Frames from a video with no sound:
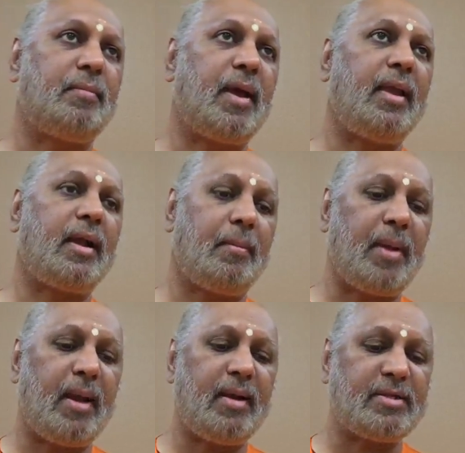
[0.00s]
my
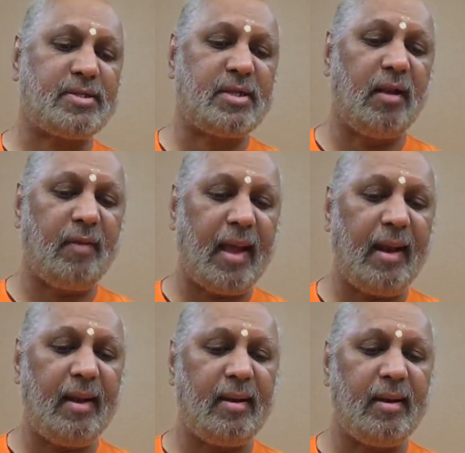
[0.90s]
command is still
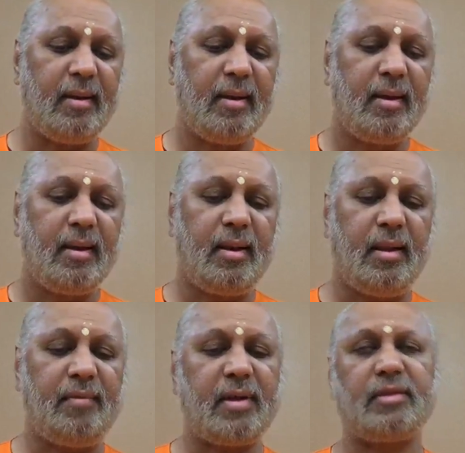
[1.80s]
valid,
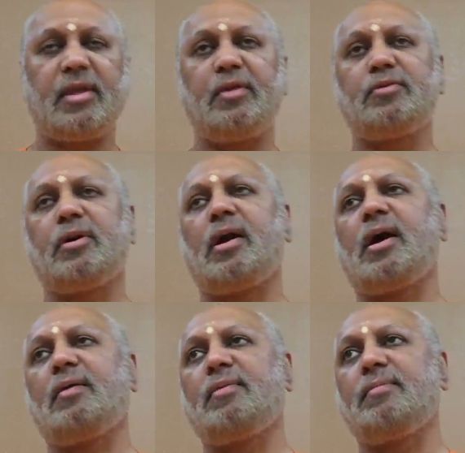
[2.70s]
nivartayutu
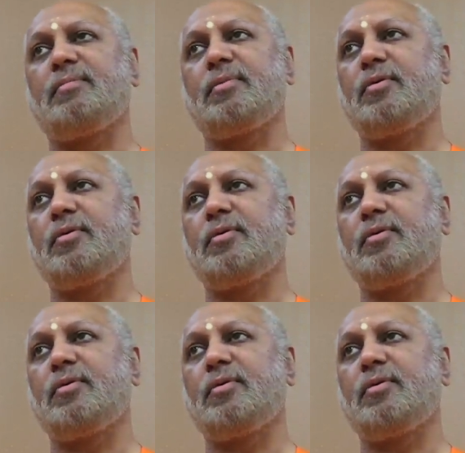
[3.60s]
raghavam.